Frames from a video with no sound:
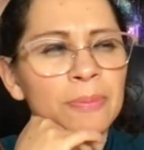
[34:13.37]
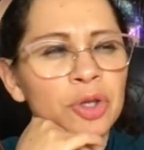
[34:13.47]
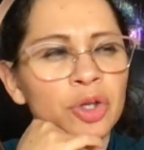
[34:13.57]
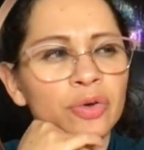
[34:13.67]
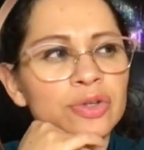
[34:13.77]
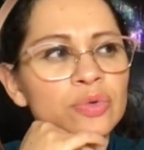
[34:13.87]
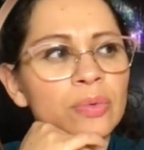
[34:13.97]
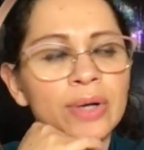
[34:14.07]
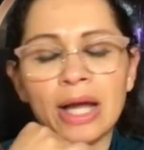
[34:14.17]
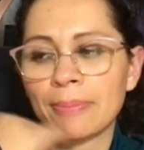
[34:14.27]
I'm curious
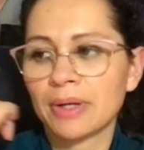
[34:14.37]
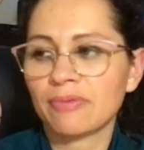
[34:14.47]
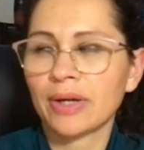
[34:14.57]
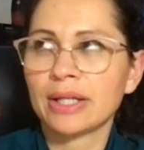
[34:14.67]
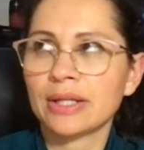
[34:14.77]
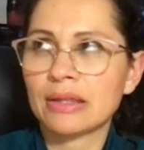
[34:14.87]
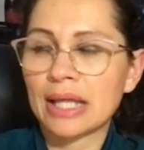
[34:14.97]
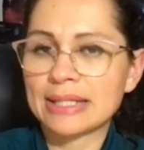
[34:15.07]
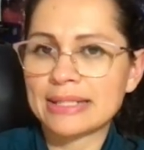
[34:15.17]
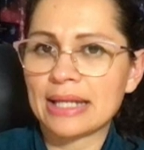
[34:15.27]
what would happen if I did
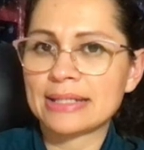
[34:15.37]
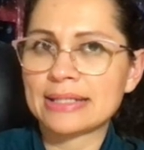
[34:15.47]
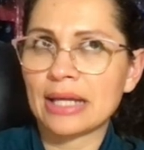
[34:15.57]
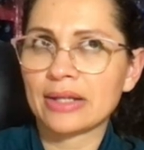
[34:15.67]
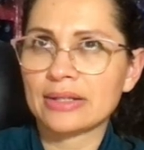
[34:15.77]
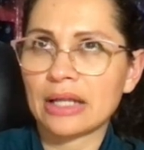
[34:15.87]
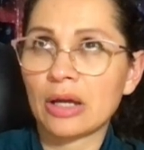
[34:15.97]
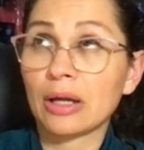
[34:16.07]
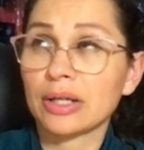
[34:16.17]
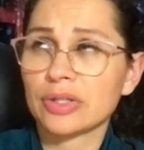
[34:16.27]
like 10-second,
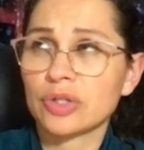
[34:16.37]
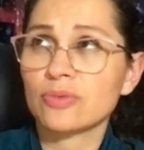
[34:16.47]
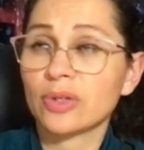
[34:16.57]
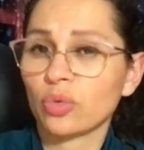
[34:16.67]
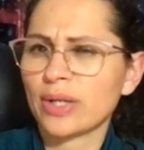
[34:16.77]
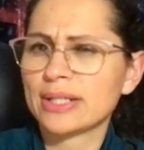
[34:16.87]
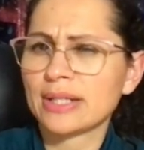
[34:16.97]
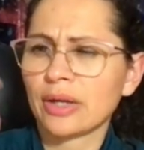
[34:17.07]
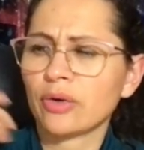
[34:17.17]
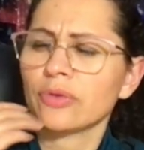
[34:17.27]

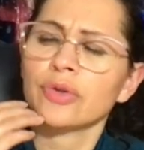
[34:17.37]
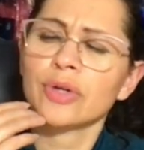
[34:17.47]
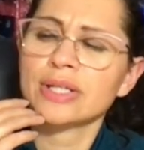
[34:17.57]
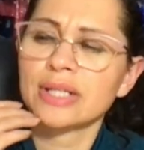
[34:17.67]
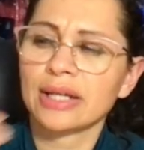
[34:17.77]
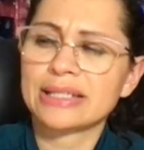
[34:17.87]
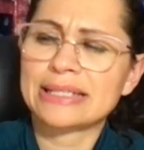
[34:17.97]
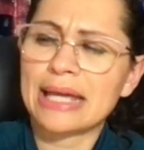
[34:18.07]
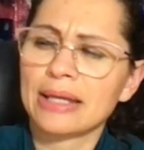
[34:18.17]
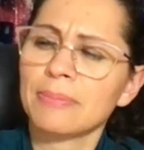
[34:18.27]
20-second or 30-second
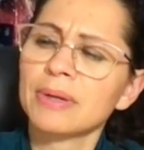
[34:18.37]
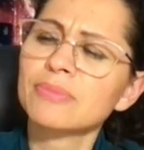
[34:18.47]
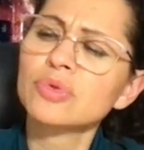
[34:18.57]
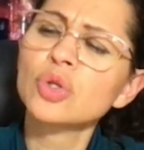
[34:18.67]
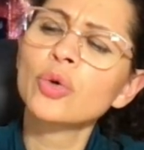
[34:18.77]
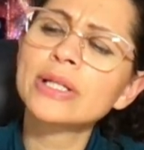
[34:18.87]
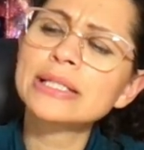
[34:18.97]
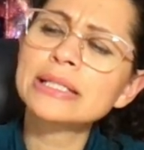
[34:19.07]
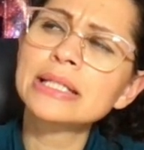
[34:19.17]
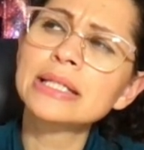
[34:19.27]
stacking. But I've
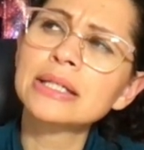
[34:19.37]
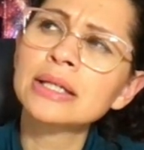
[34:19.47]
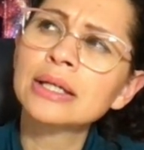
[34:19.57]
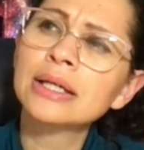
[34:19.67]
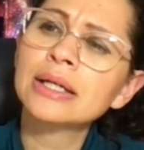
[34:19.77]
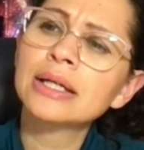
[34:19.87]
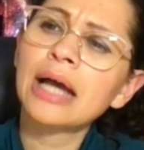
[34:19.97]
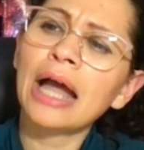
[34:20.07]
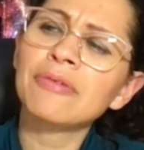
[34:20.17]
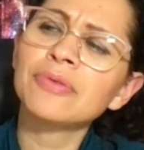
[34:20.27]
noticed
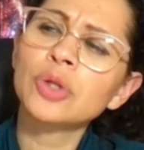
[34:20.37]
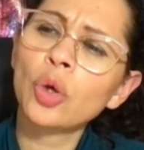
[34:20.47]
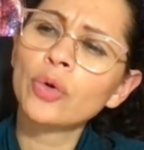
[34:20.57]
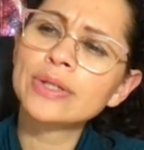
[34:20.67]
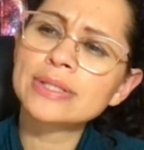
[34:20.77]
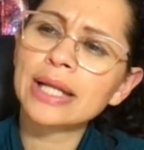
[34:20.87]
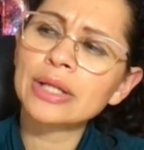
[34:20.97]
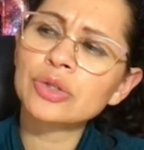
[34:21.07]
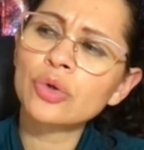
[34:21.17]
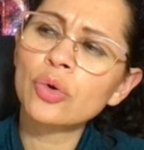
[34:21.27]
that
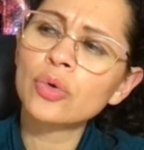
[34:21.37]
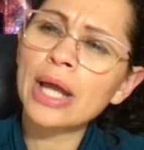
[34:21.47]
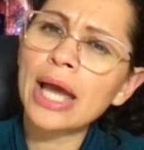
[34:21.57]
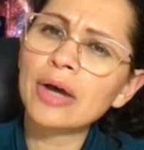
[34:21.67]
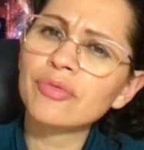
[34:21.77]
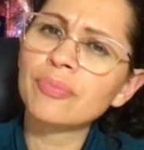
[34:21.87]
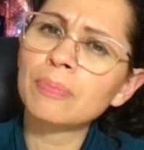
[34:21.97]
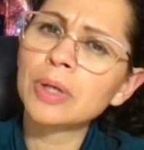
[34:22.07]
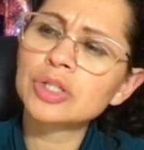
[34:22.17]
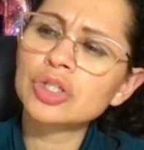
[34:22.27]
I don't have
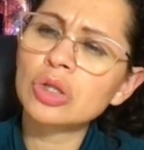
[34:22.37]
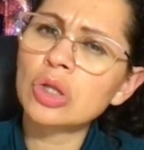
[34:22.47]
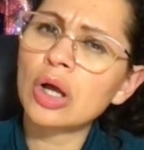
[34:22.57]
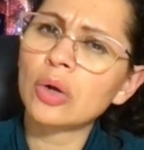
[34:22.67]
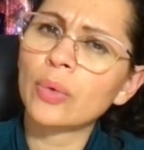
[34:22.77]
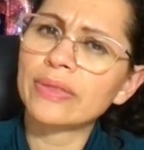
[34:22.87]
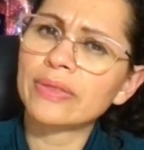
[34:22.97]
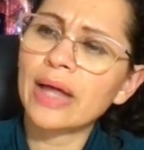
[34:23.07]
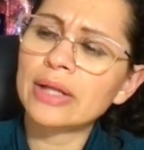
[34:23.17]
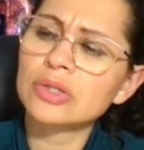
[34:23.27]
much luck
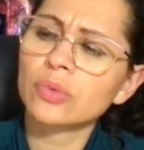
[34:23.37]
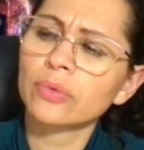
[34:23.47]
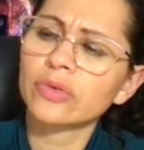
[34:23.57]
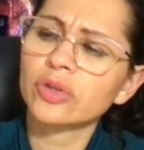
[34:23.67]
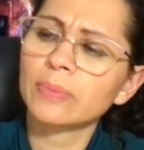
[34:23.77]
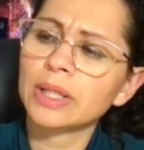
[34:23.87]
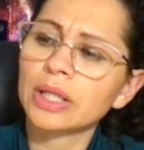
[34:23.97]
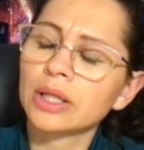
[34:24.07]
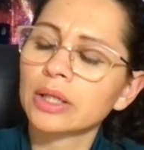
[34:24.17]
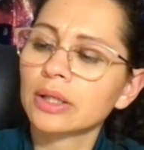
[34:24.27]
with that, so to
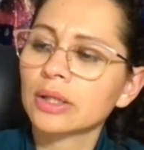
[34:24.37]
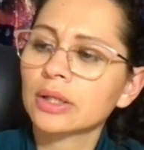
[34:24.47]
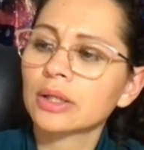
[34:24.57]
speak.